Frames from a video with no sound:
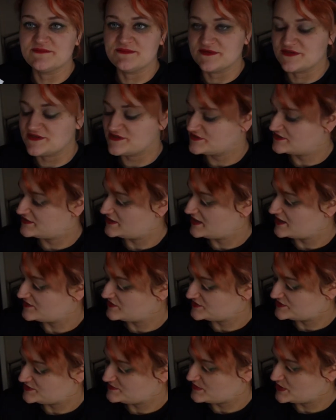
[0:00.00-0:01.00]
open to the
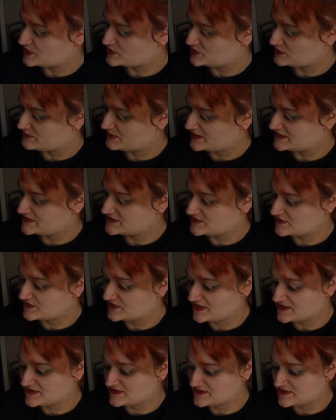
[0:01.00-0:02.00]
other special bits on
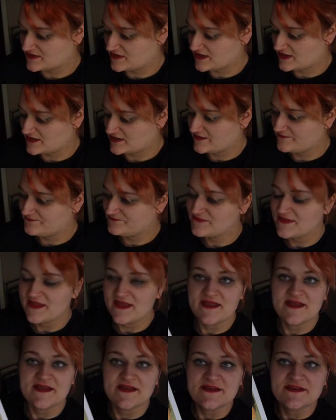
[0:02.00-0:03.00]
the inside.
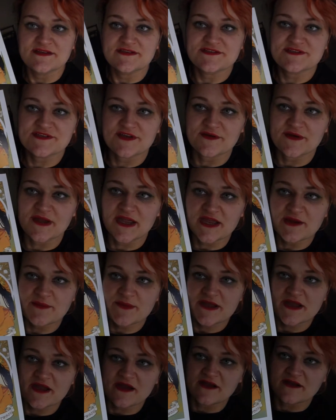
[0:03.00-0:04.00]
So here
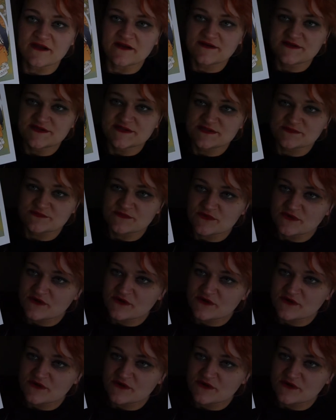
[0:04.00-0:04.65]
we go, some